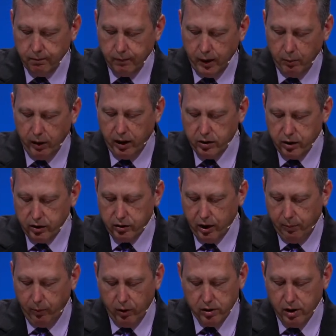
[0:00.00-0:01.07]
Because the
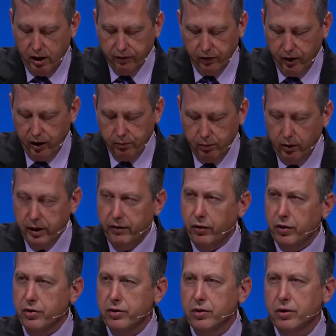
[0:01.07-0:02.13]
supper is not for unbelievers,